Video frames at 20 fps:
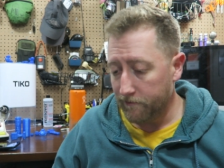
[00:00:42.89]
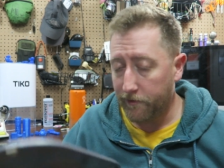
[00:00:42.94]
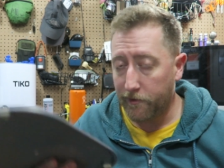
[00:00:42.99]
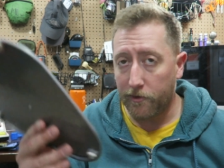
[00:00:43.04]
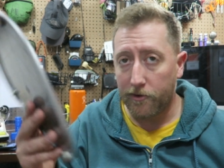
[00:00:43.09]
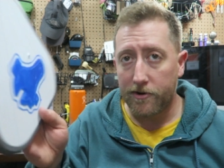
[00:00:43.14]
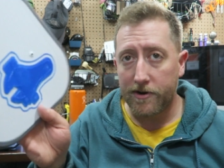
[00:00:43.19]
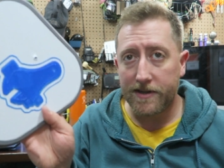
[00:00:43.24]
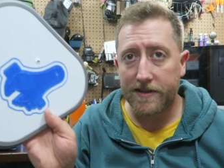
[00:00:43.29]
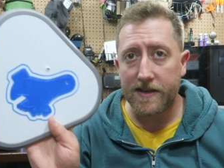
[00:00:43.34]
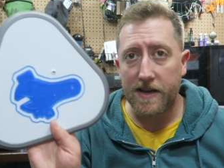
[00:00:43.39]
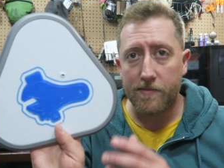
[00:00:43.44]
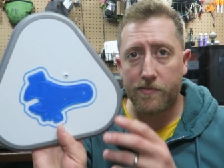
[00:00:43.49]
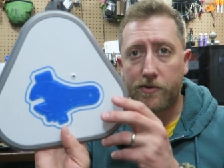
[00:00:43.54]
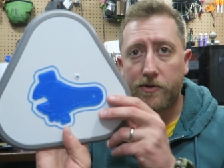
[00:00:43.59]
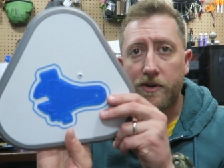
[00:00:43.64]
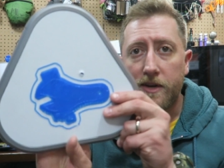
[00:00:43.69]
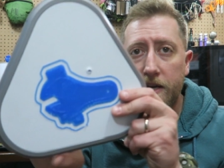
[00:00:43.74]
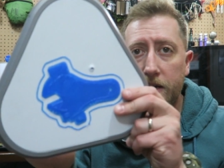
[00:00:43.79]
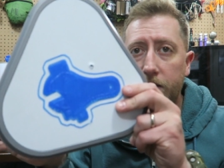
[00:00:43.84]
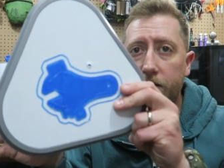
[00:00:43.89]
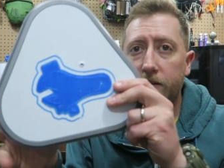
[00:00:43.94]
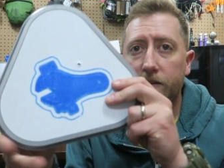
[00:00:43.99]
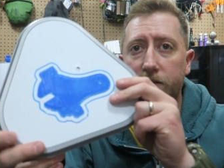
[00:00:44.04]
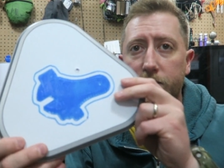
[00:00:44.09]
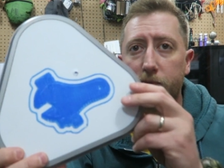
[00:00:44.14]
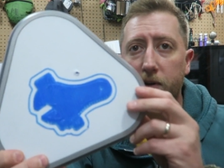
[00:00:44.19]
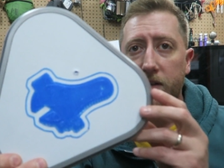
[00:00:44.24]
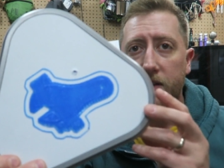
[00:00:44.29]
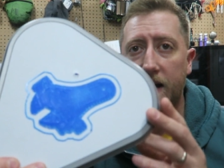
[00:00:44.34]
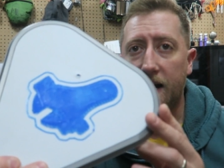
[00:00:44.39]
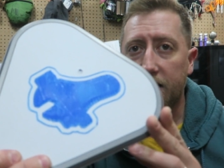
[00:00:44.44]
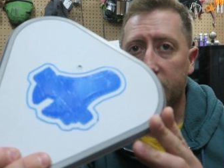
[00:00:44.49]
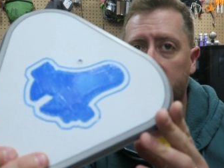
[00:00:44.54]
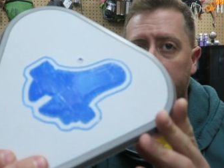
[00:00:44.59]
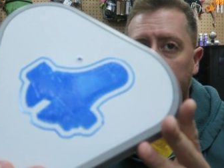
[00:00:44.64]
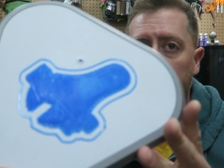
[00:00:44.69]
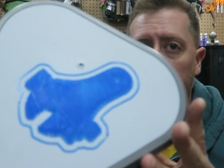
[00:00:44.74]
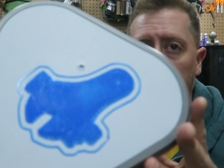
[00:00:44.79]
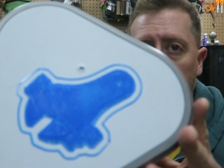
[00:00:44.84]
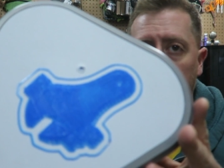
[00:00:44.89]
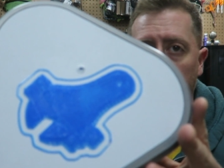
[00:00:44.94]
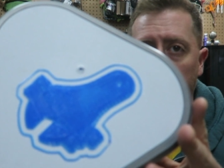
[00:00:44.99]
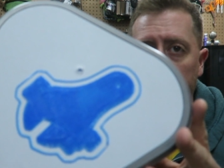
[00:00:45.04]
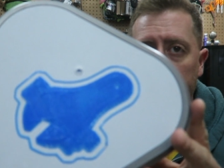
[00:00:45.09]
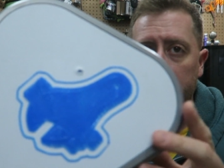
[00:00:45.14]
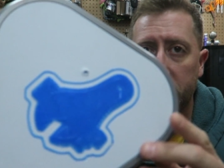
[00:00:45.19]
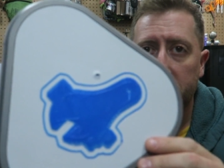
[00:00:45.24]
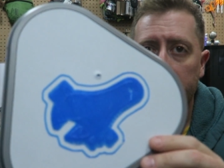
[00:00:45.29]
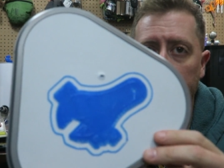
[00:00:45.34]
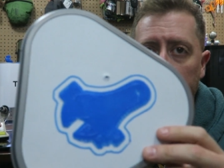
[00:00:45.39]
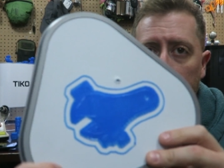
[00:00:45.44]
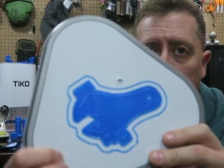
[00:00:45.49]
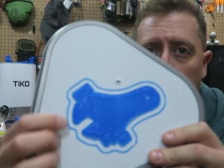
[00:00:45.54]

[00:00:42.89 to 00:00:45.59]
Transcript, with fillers: For example, here's my last failed print.